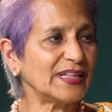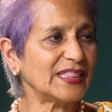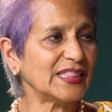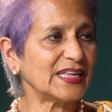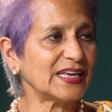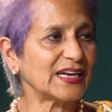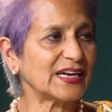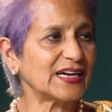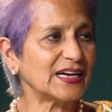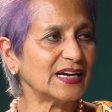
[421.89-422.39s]

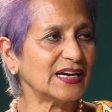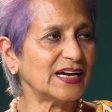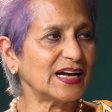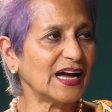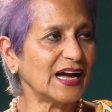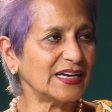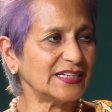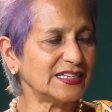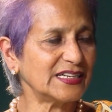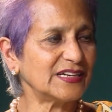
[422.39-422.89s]
think,
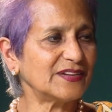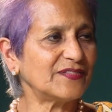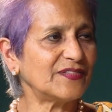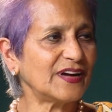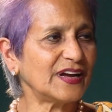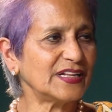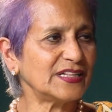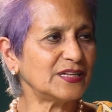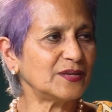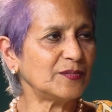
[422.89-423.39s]

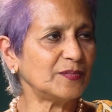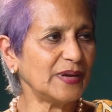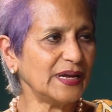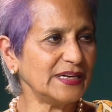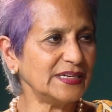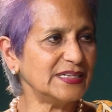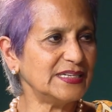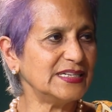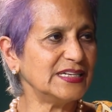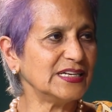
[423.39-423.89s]
identify them
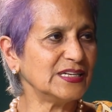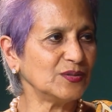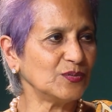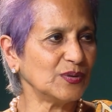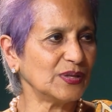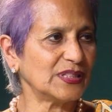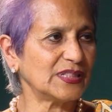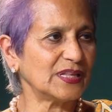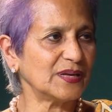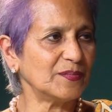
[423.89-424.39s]
and deal
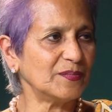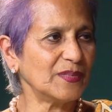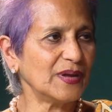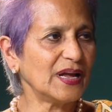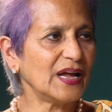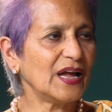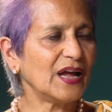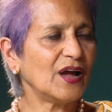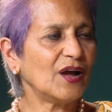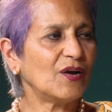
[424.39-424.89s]
with them
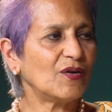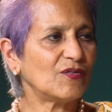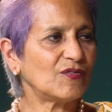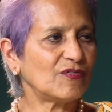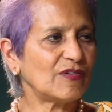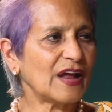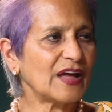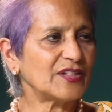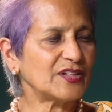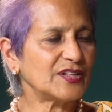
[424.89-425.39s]

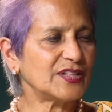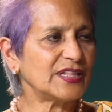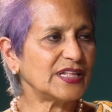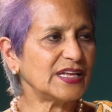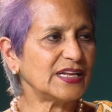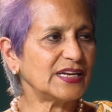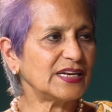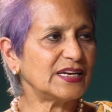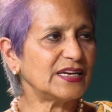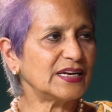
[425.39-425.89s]
rather
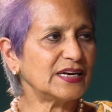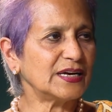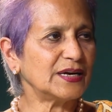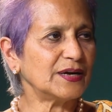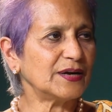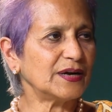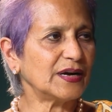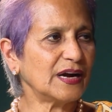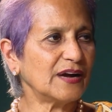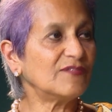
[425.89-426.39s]
than
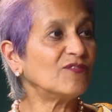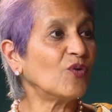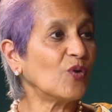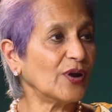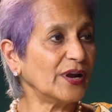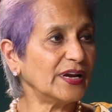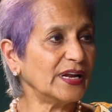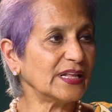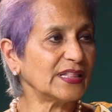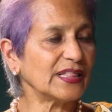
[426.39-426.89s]

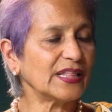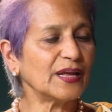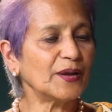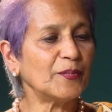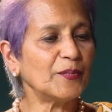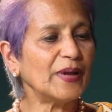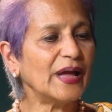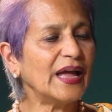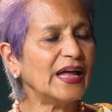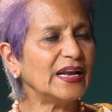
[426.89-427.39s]
avoiding
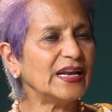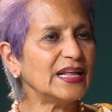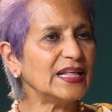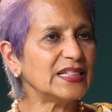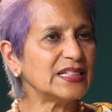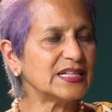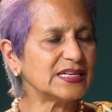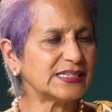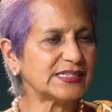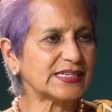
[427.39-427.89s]
them. And
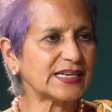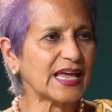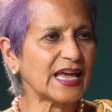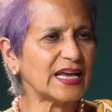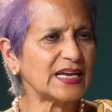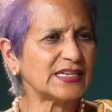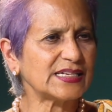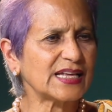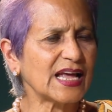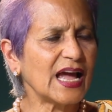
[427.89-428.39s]
in this
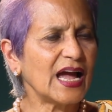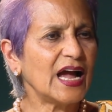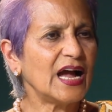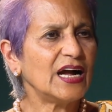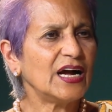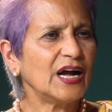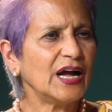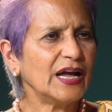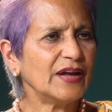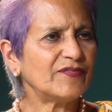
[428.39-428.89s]
case,
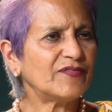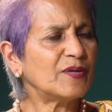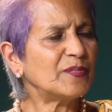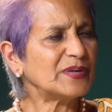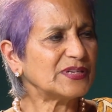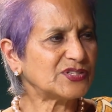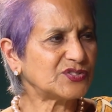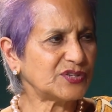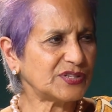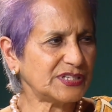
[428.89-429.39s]
from
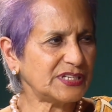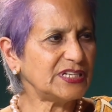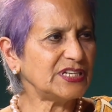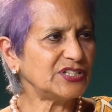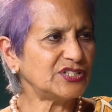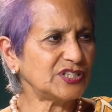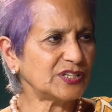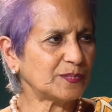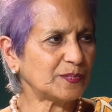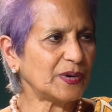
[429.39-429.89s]
a
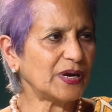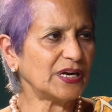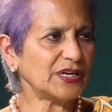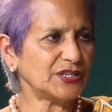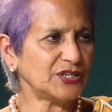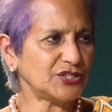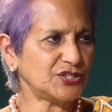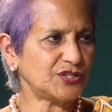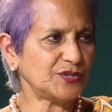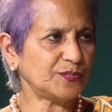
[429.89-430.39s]
strategic
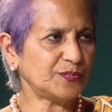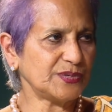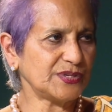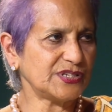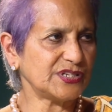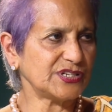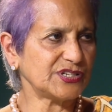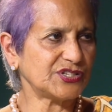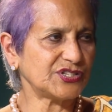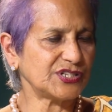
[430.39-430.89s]
partnership
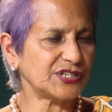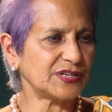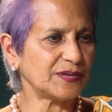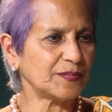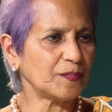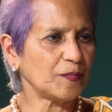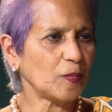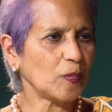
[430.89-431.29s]
position,